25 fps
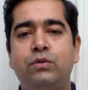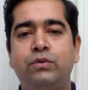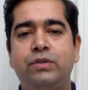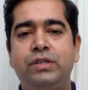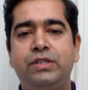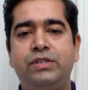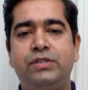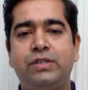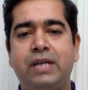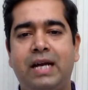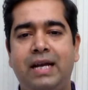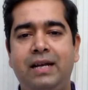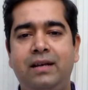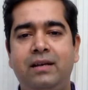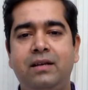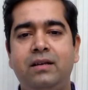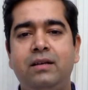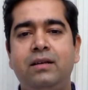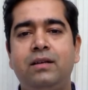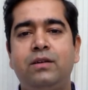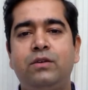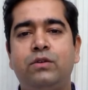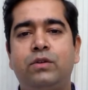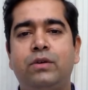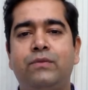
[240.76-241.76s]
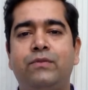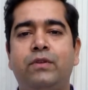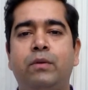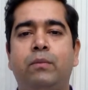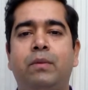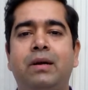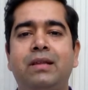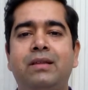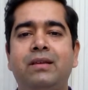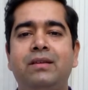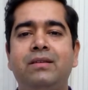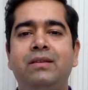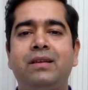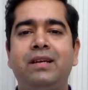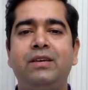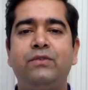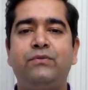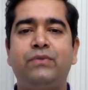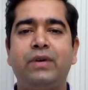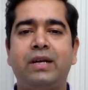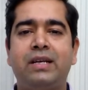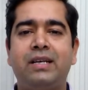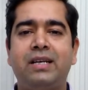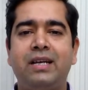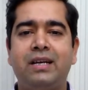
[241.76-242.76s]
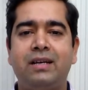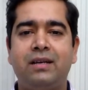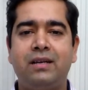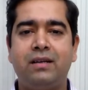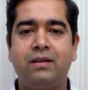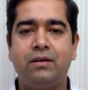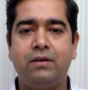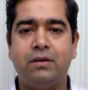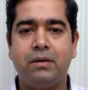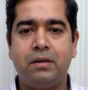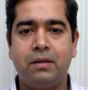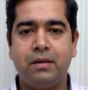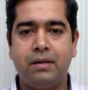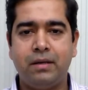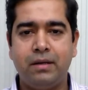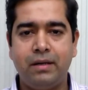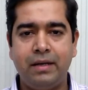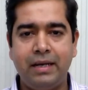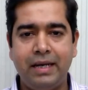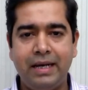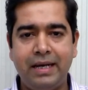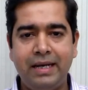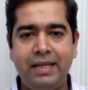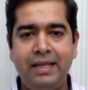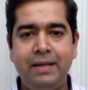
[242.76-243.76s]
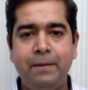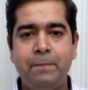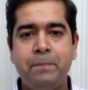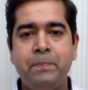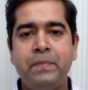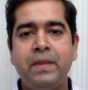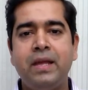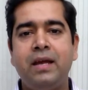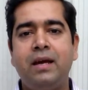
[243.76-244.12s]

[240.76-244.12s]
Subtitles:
to the child. So if the mother is an infected lady,